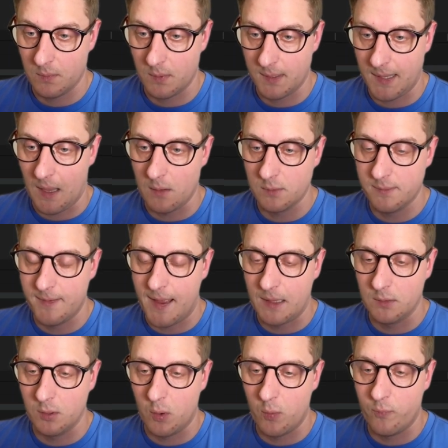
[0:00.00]
account
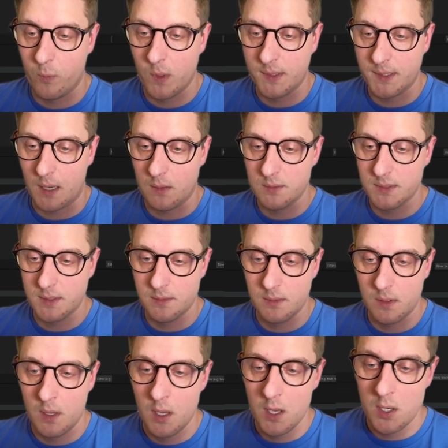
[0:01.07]
value of
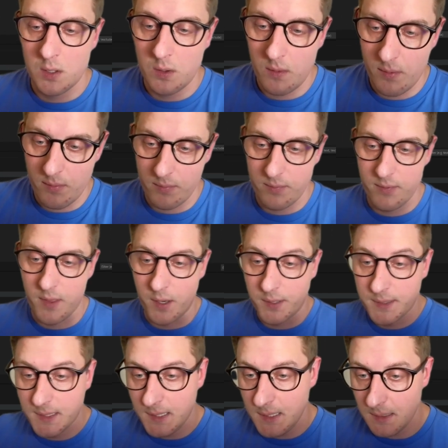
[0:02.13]

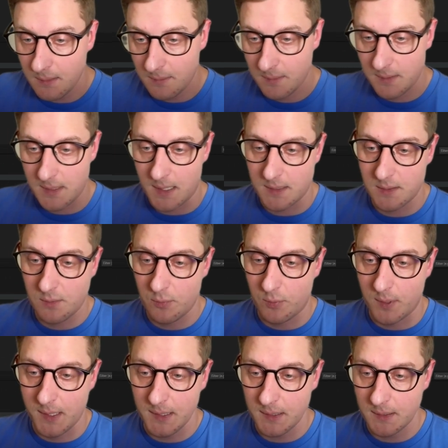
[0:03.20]
1030. That's
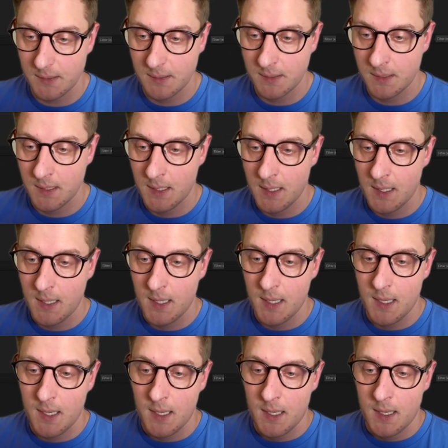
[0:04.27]
great.
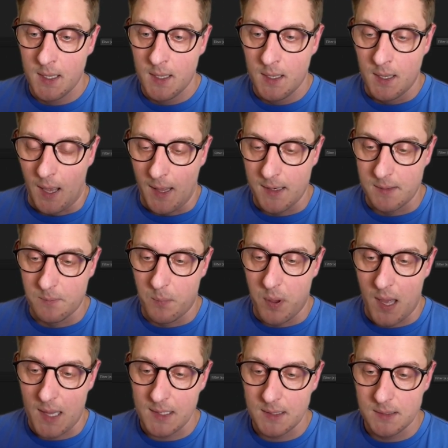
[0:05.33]
And
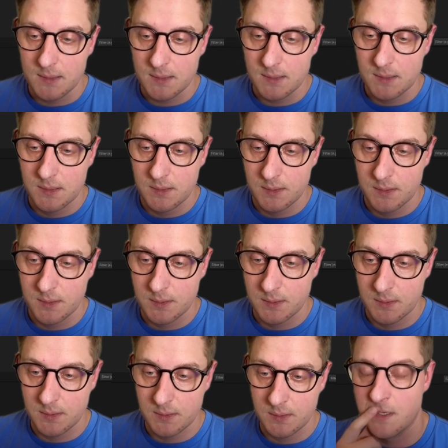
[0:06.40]
balance,
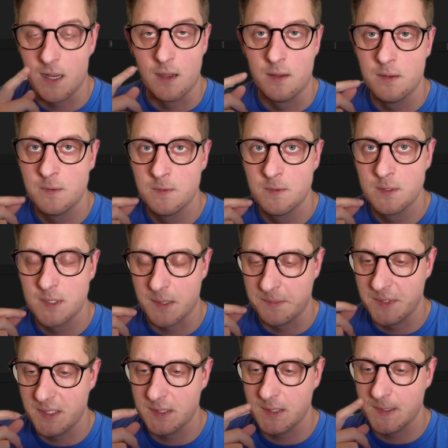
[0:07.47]
yeah,
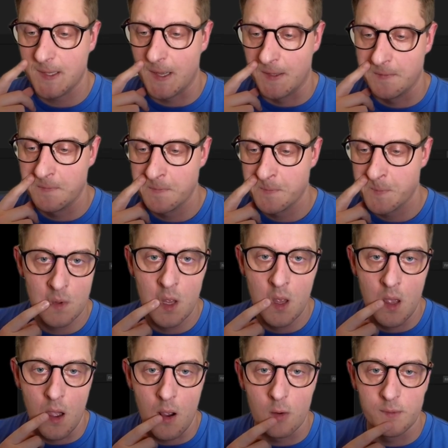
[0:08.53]
something like that.
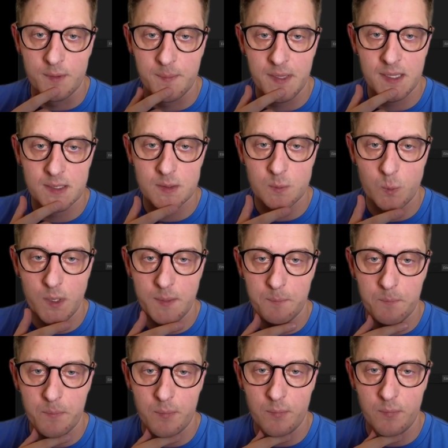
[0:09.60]
Oh, it means we